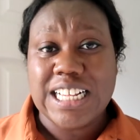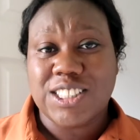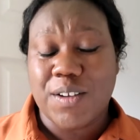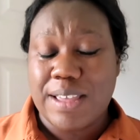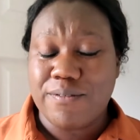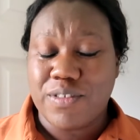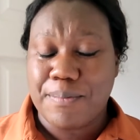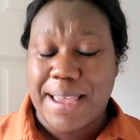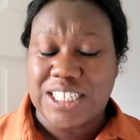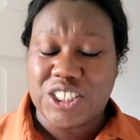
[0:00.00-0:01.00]
So
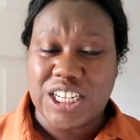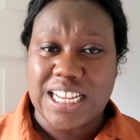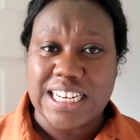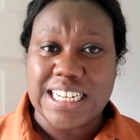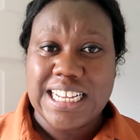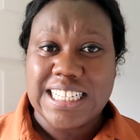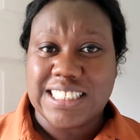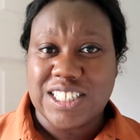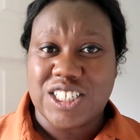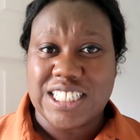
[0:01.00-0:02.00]
information
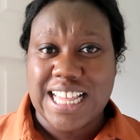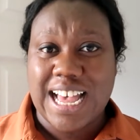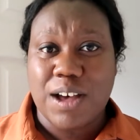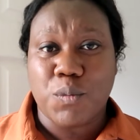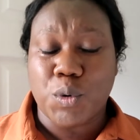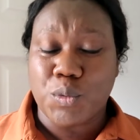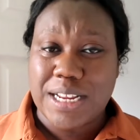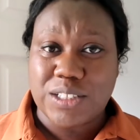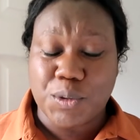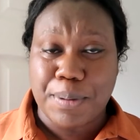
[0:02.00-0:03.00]
such as that will
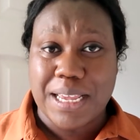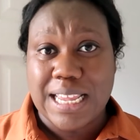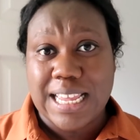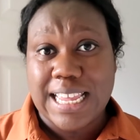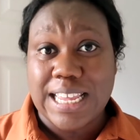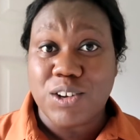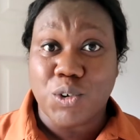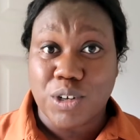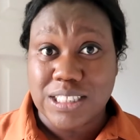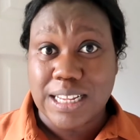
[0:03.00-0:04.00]
need to be in
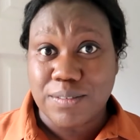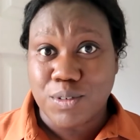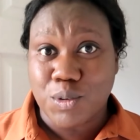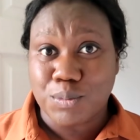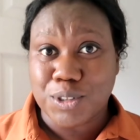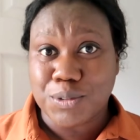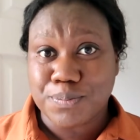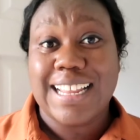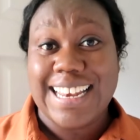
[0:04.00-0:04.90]
your consent forms.